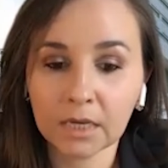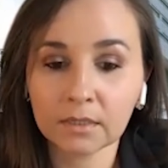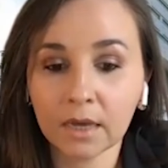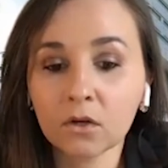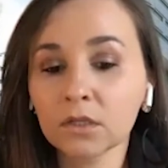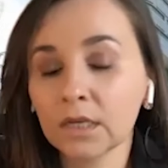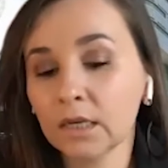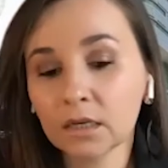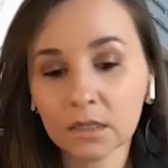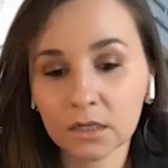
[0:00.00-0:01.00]
second
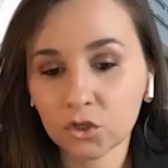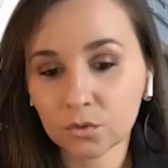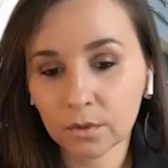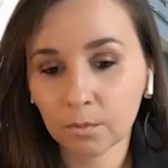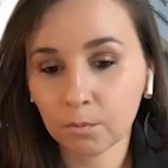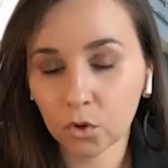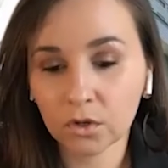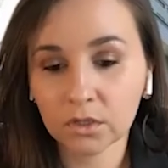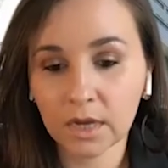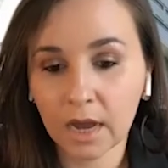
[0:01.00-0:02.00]
English
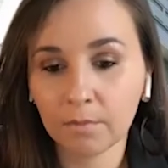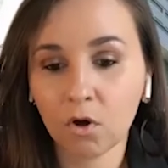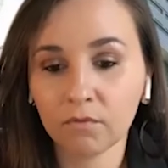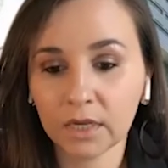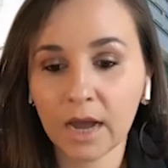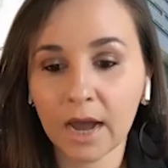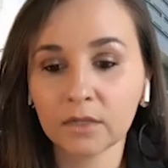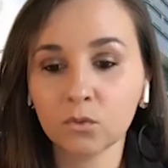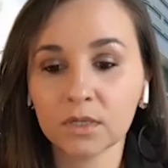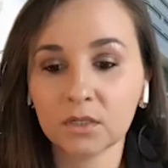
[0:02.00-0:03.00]
prototype of the
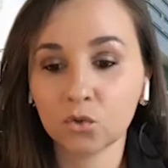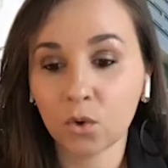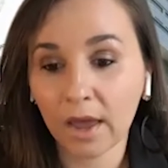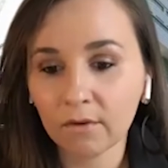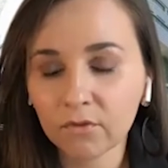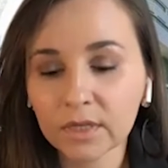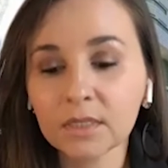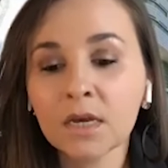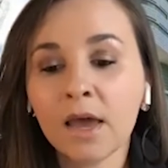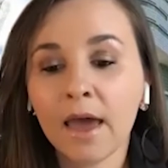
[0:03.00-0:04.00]
guide was drafted